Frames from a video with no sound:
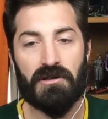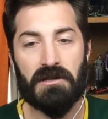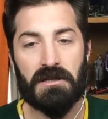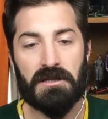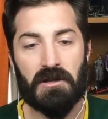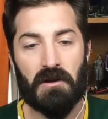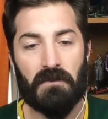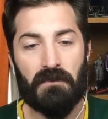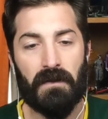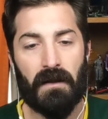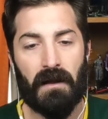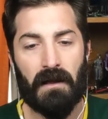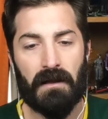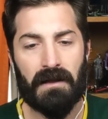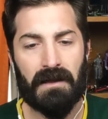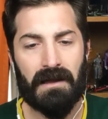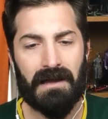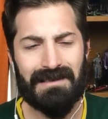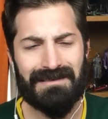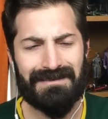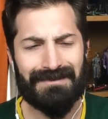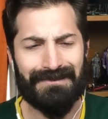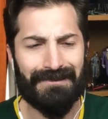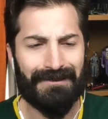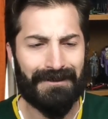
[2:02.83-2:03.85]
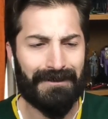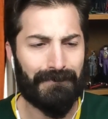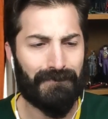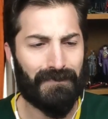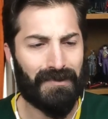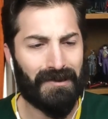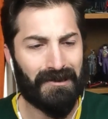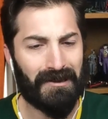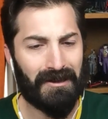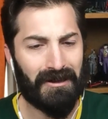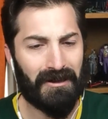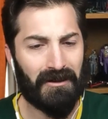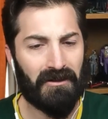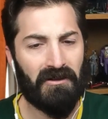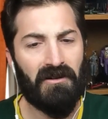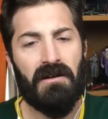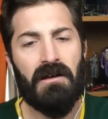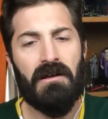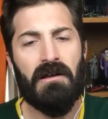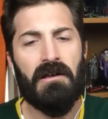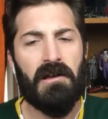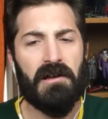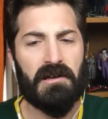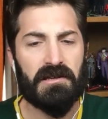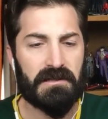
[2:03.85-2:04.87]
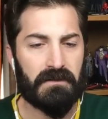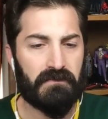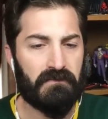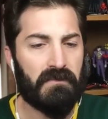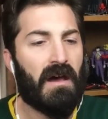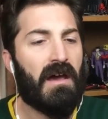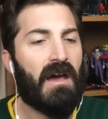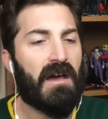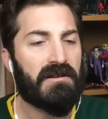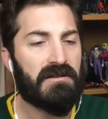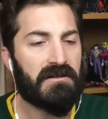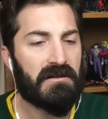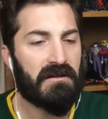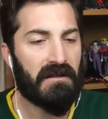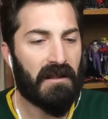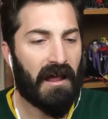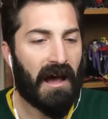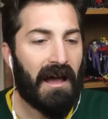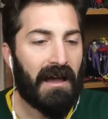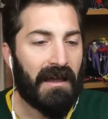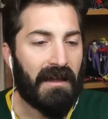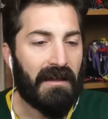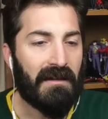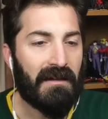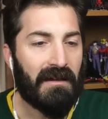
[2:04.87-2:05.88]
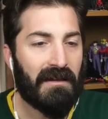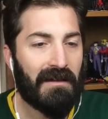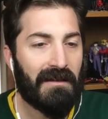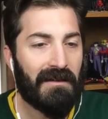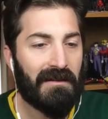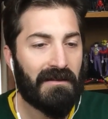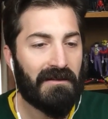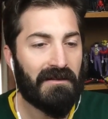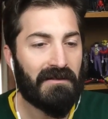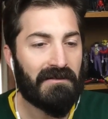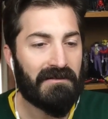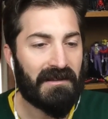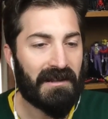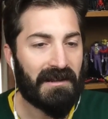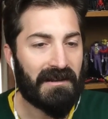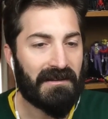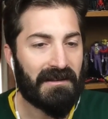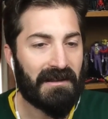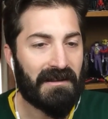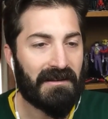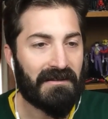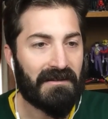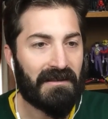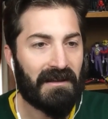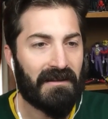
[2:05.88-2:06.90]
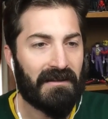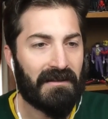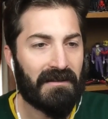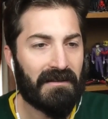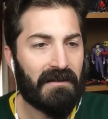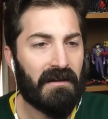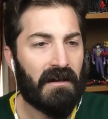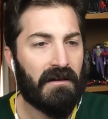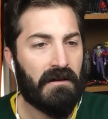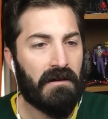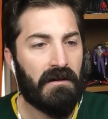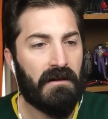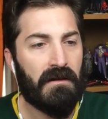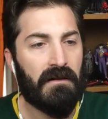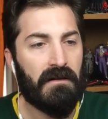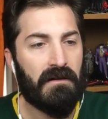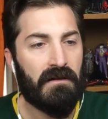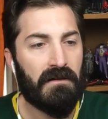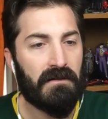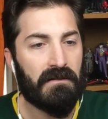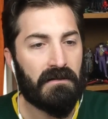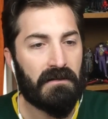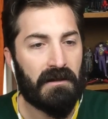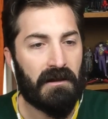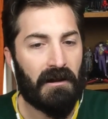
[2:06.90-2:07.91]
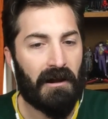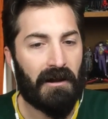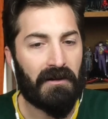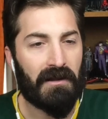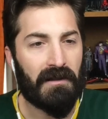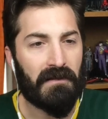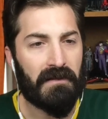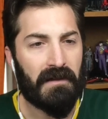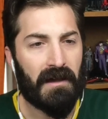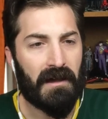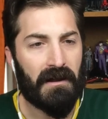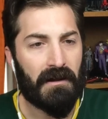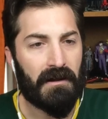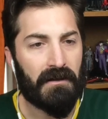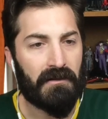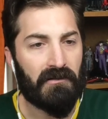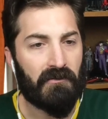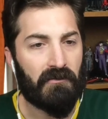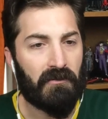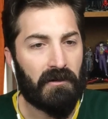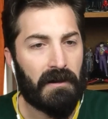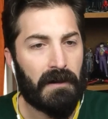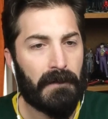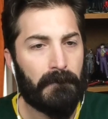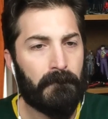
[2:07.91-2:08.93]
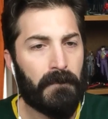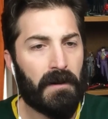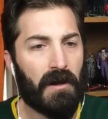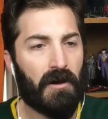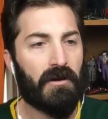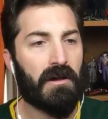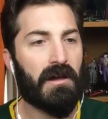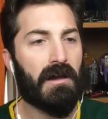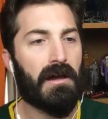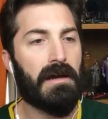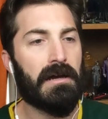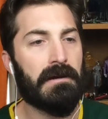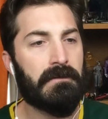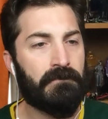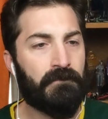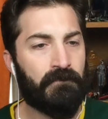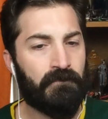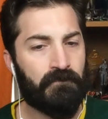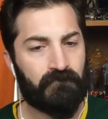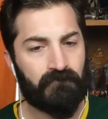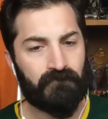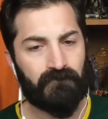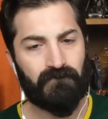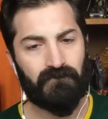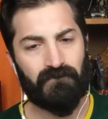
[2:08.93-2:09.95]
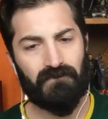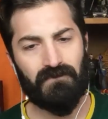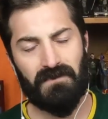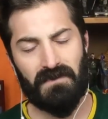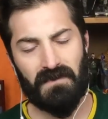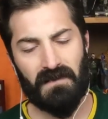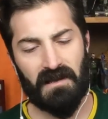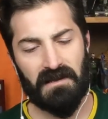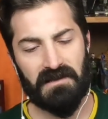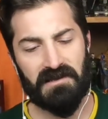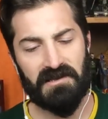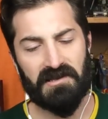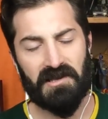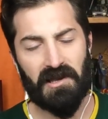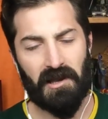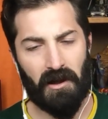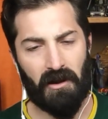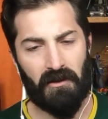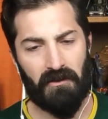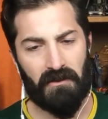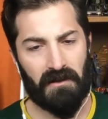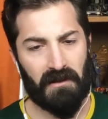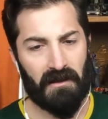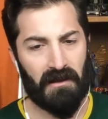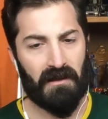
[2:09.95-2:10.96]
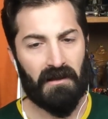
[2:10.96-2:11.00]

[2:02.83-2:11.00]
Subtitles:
G Show podcast, link below. Smash like, ding, ding, ding. There, I'll get that out of the way. Okay, so